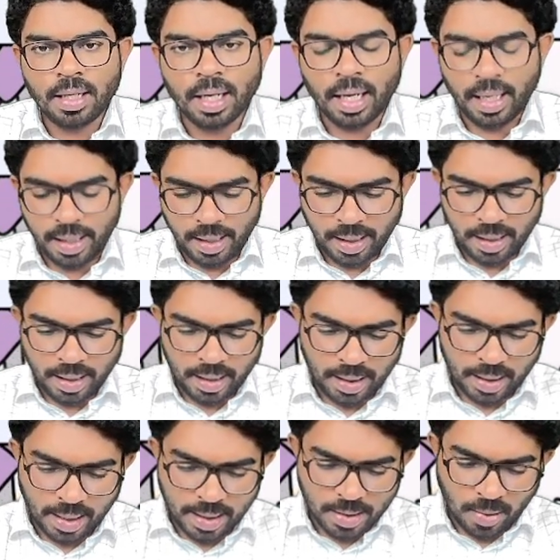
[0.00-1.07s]
And
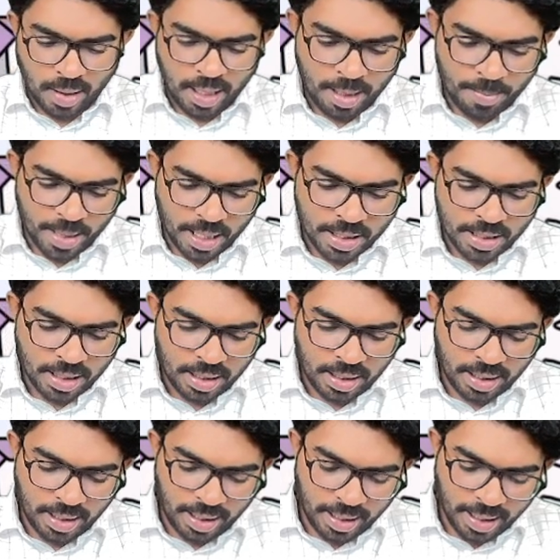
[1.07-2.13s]
as already mentioned,
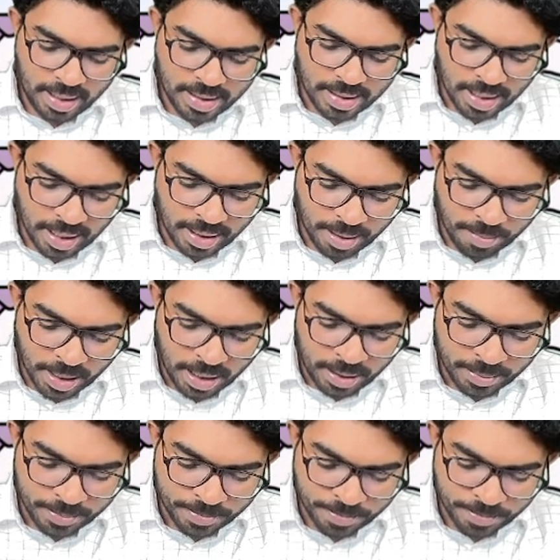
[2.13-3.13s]
T is nothing but